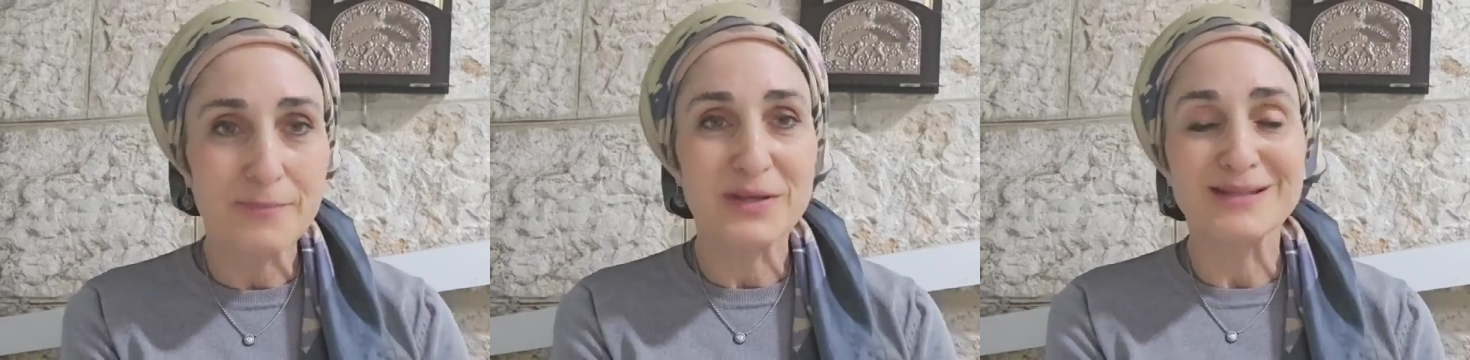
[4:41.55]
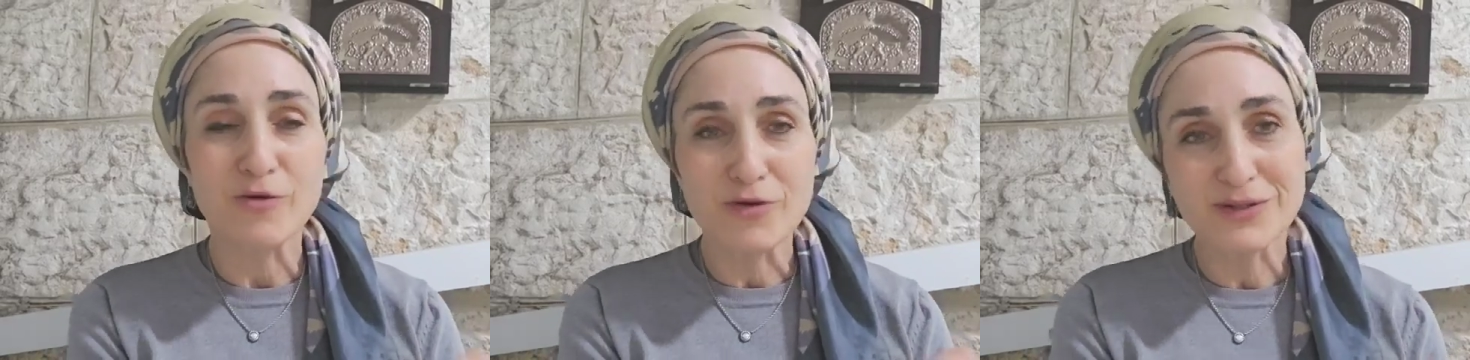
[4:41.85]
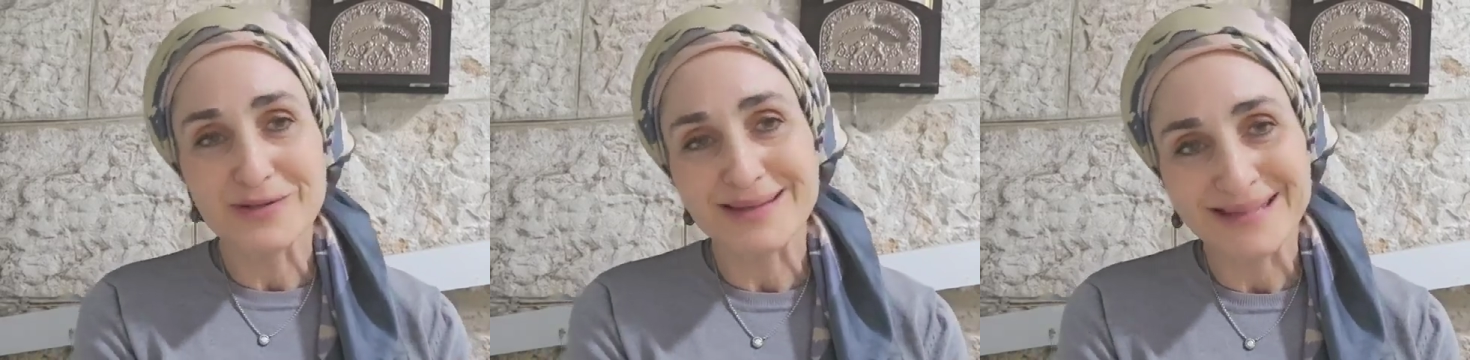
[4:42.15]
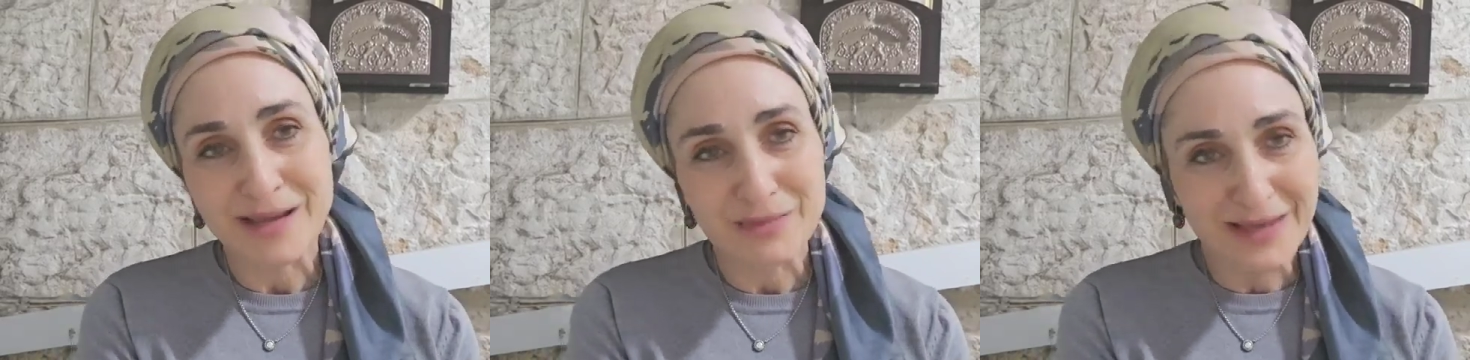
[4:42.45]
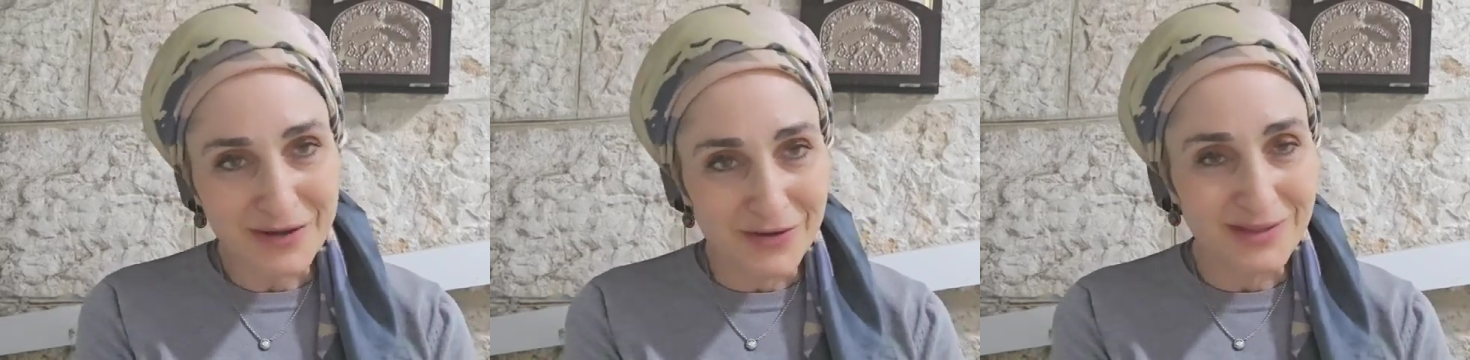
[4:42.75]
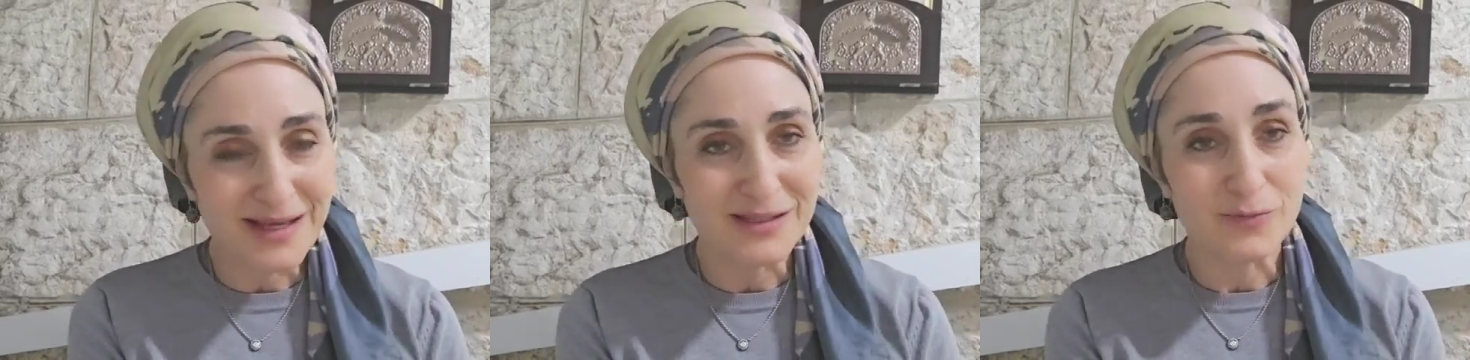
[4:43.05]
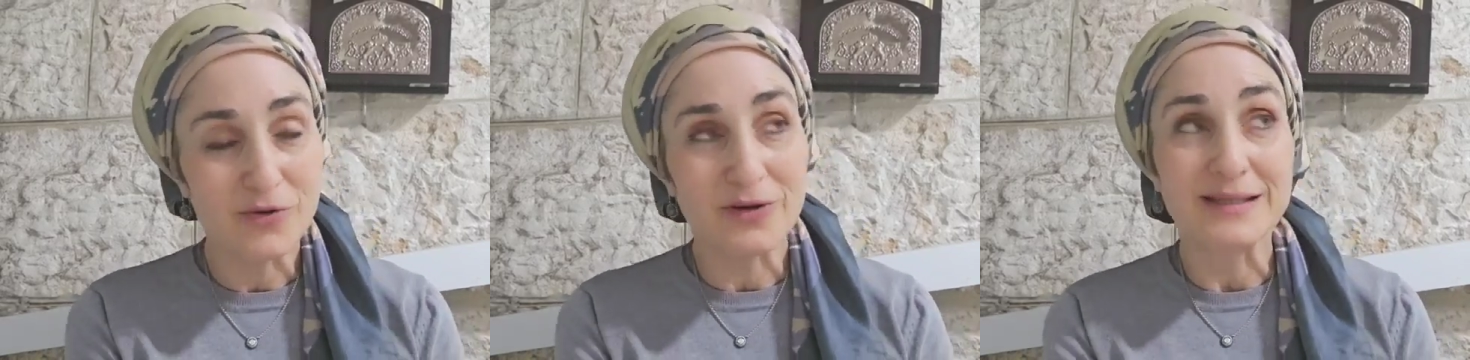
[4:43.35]
But it's also the same letters as the
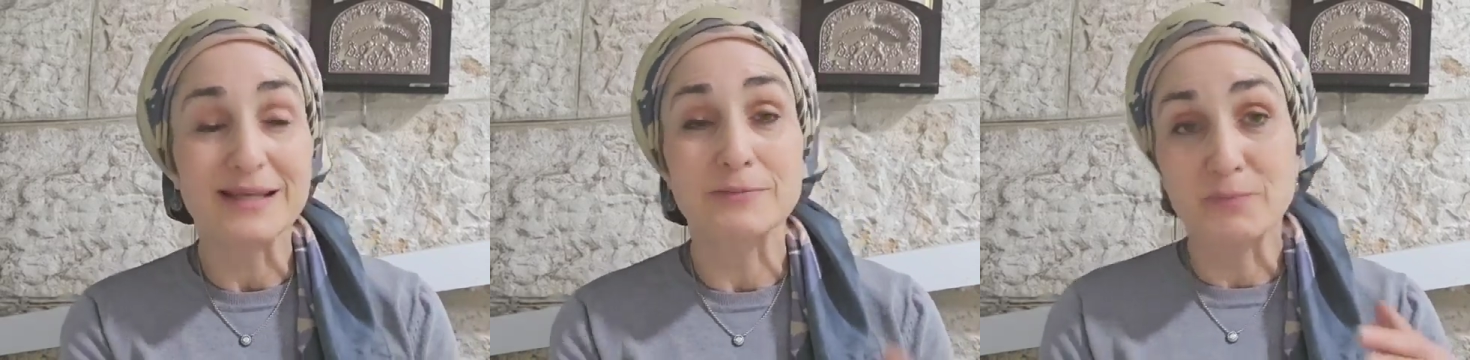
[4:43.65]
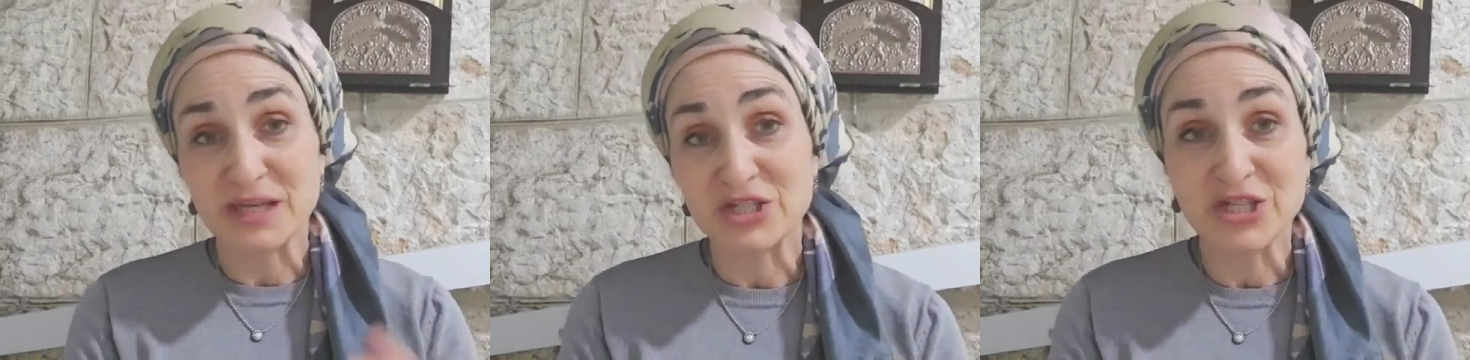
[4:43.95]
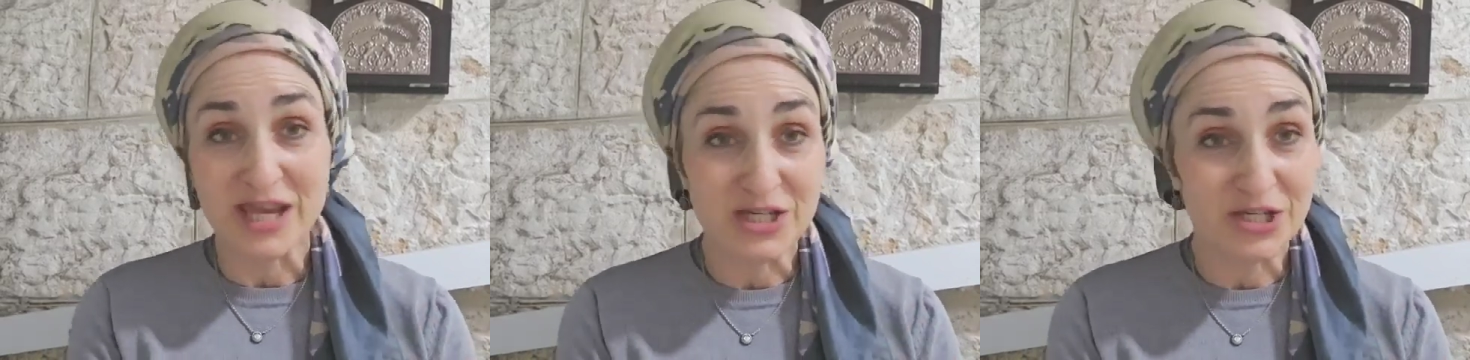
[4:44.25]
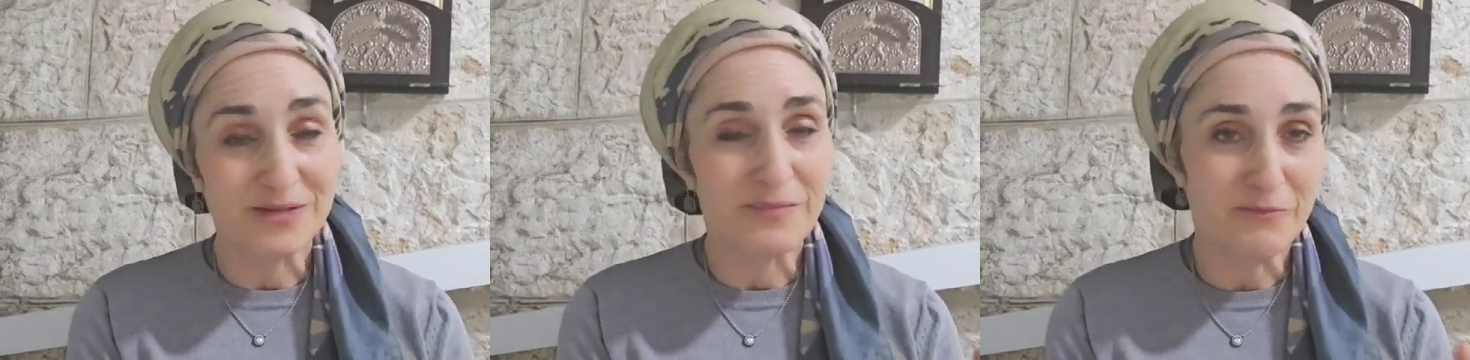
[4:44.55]
word, it says Beshesh.